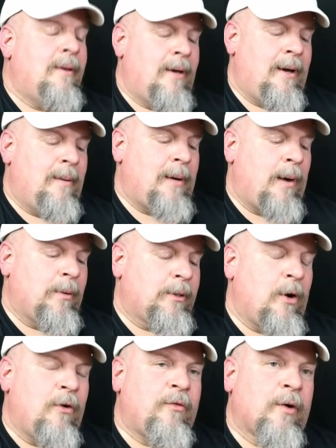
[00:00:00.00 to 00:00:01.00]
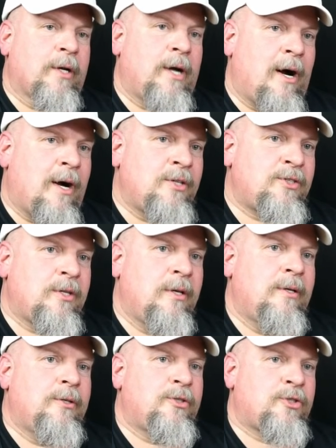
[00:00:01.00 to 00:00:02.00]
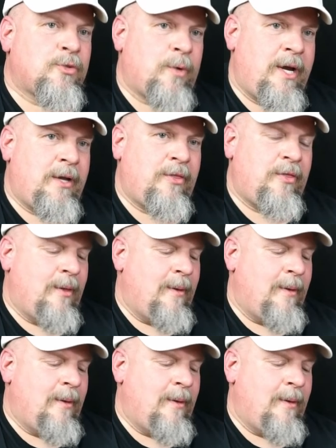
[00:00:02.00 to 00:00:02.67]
I would go for cost, strength,